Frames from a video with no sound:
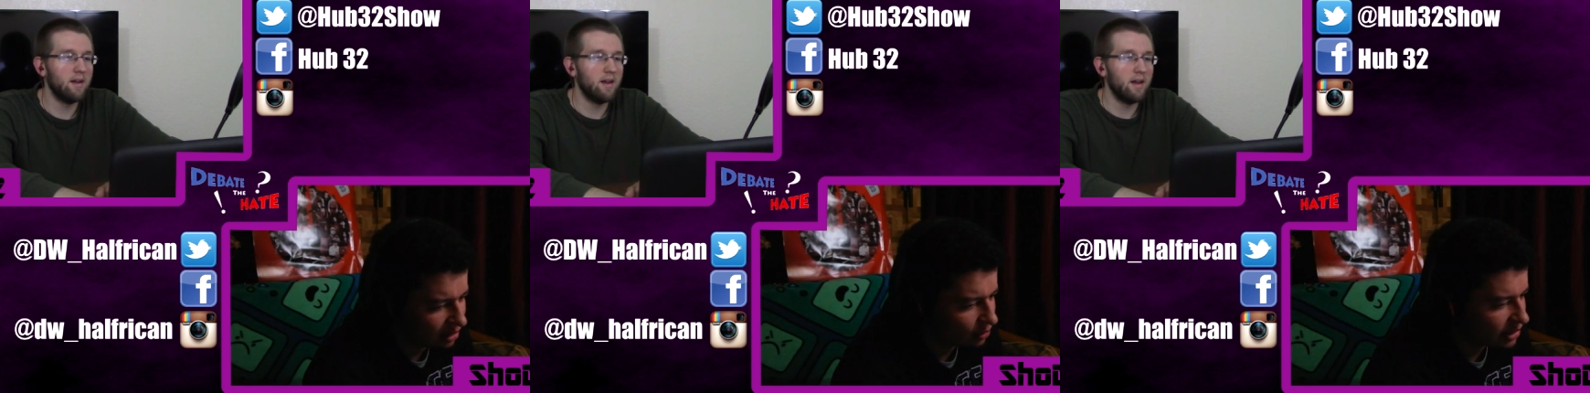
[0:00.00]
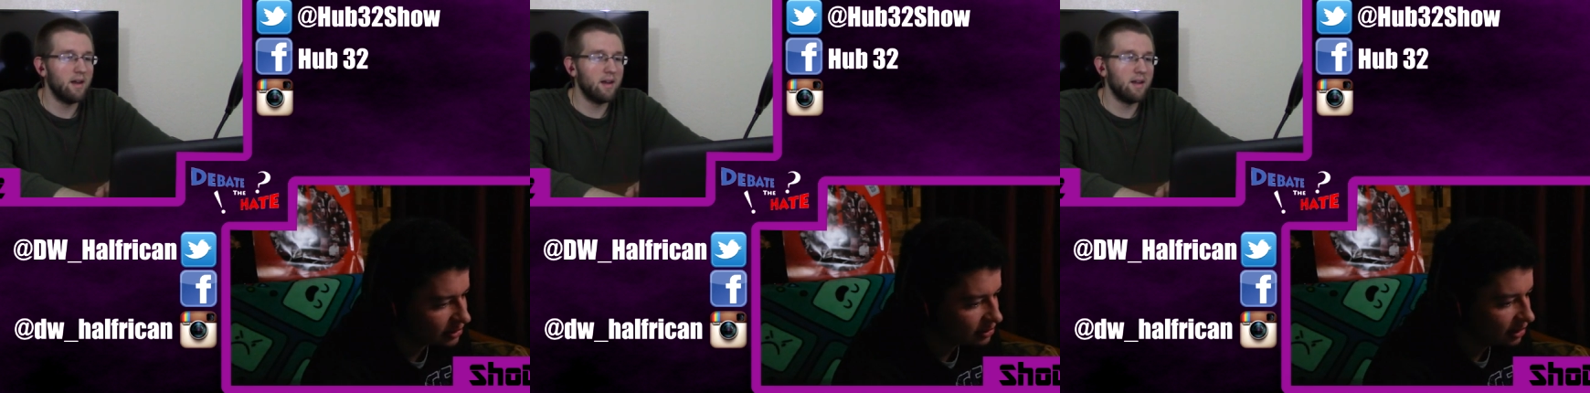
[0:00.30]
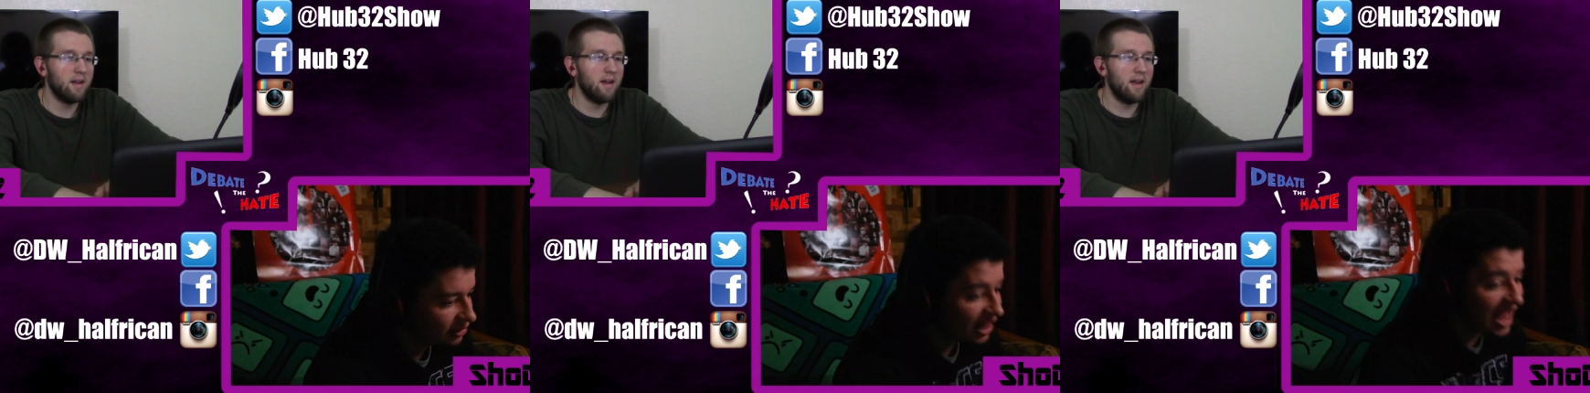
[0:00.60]
Speaker 1: always.
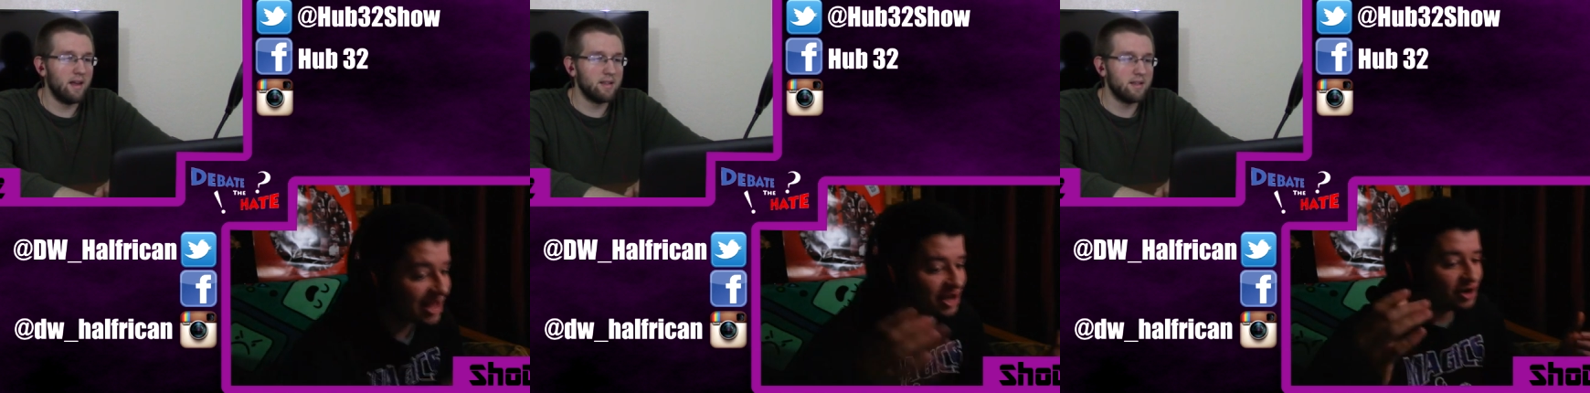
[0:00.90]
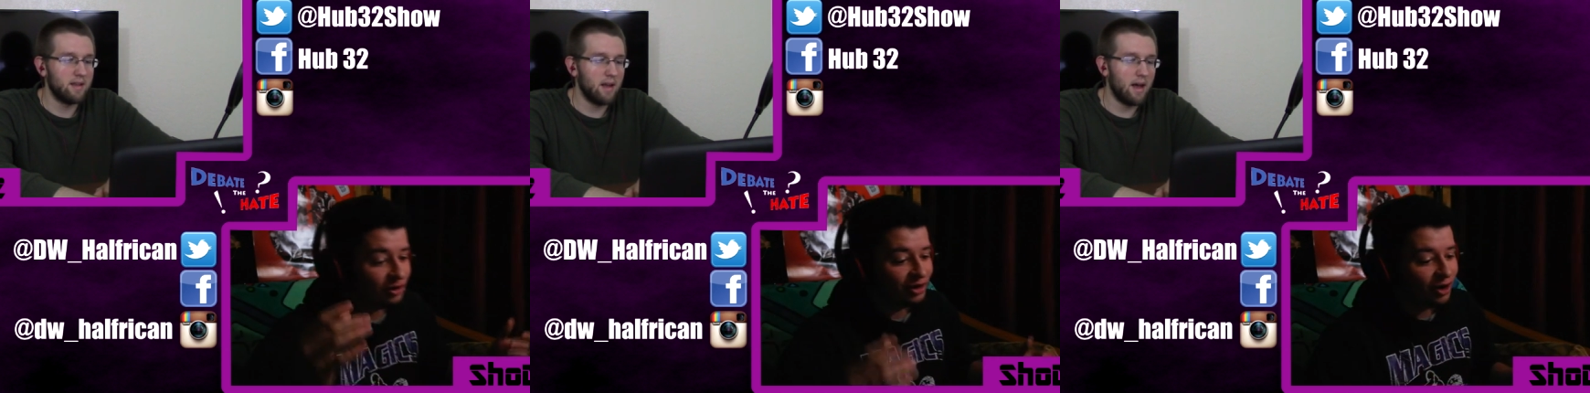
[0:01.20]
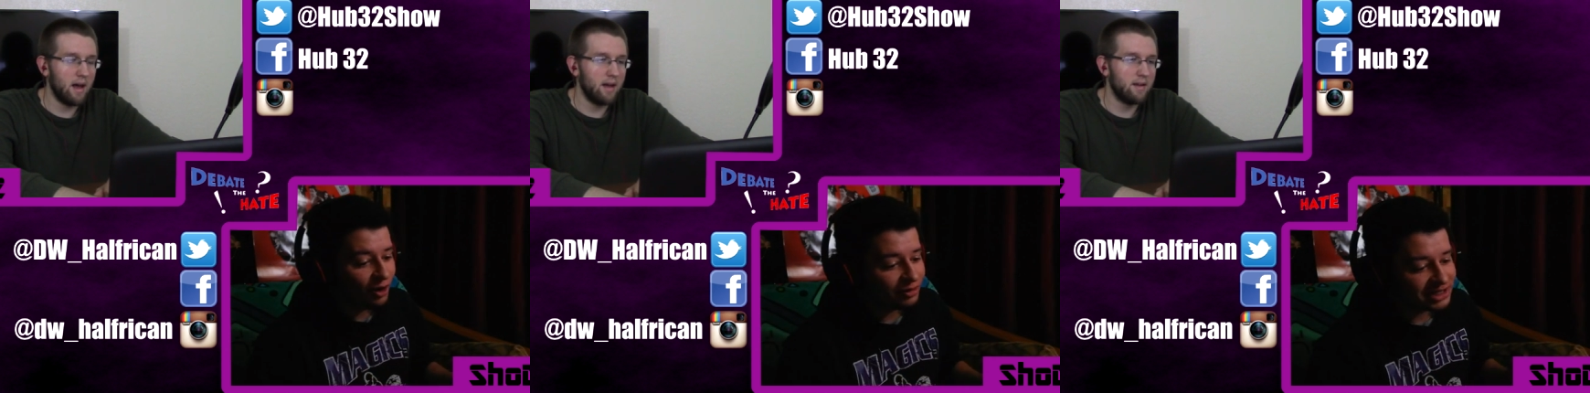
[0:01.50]
Thank you. Uh,
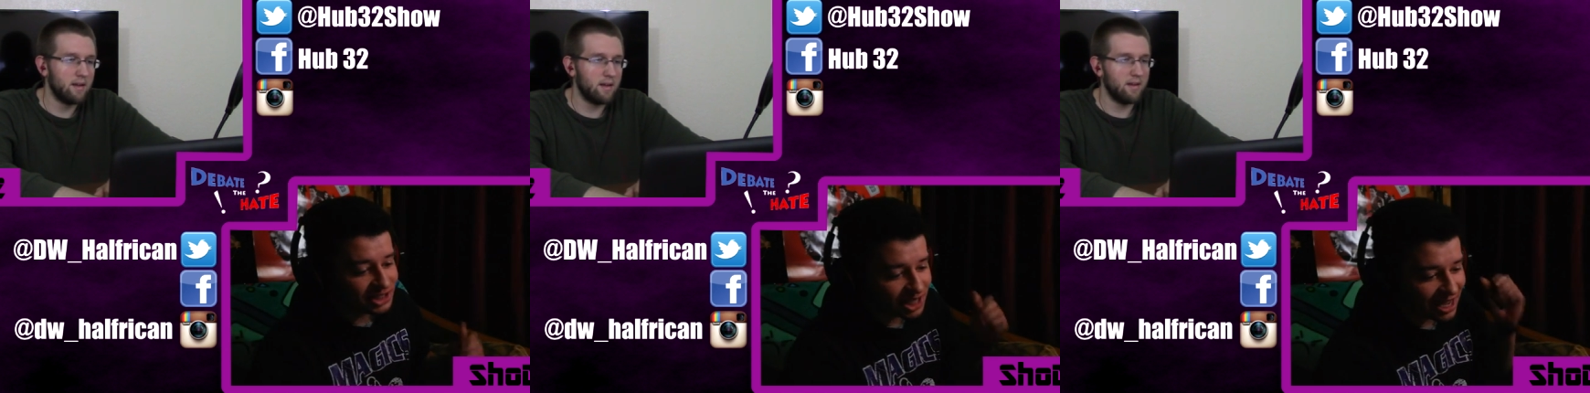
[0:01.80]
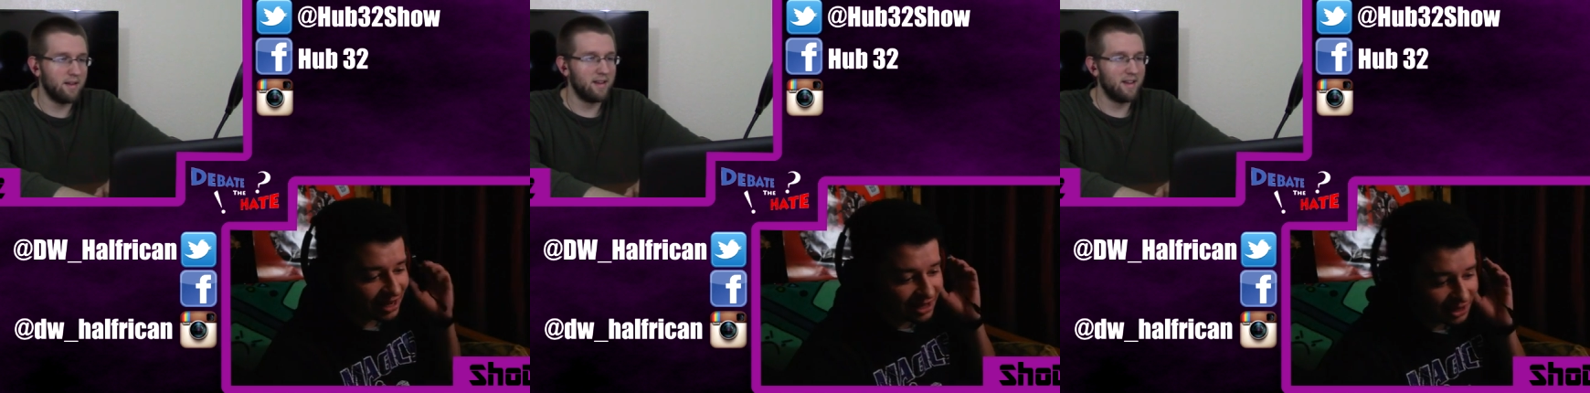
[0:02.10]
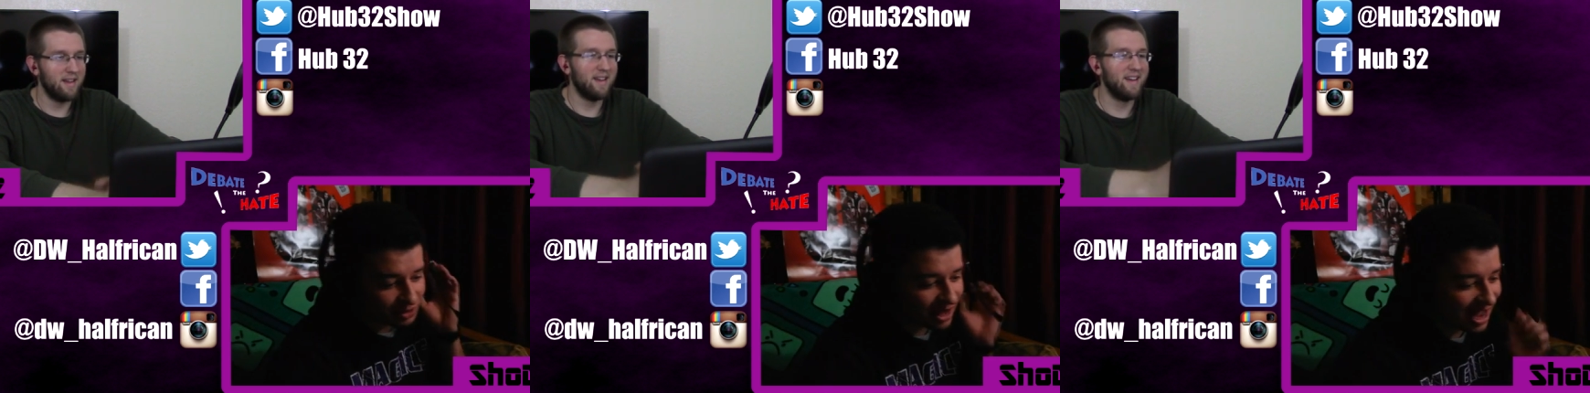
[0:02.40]
Holy shit,
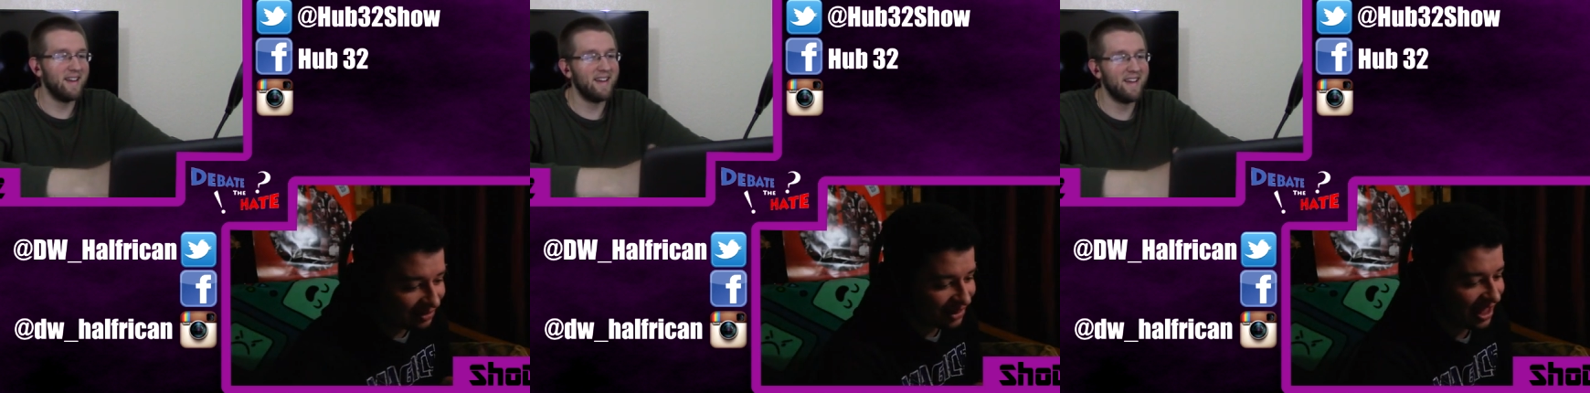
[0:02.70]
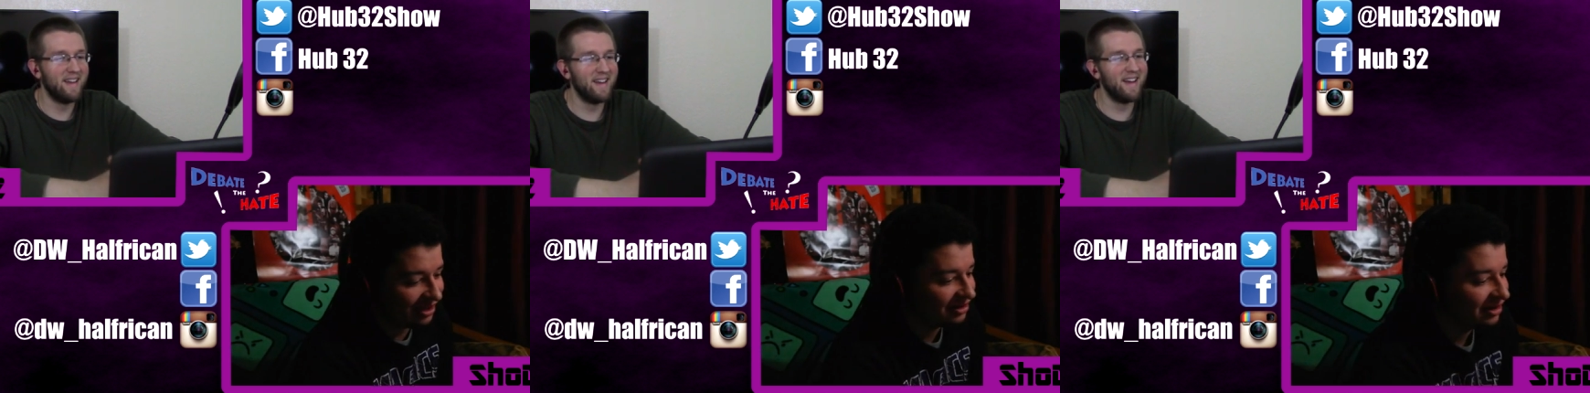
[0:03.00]
you got that.